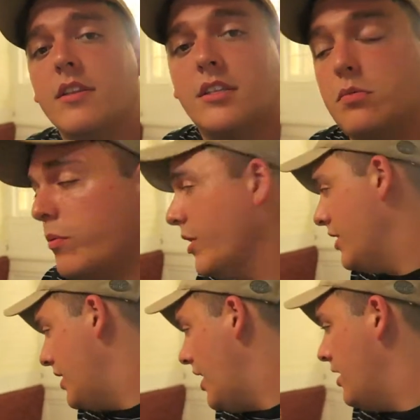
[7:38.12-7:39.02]
this is where we're
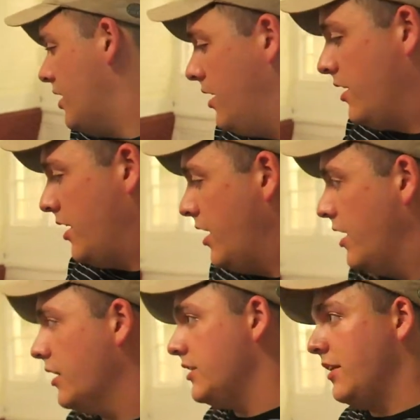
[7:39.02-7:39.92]
going to say it. Yeah.
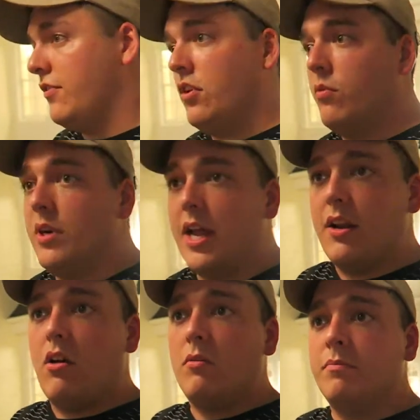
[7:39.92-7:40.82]
Because even though we're not
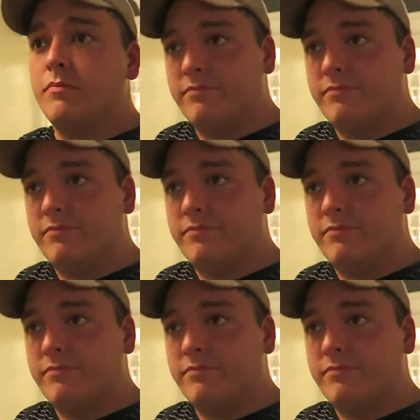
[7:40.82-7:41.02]
at home,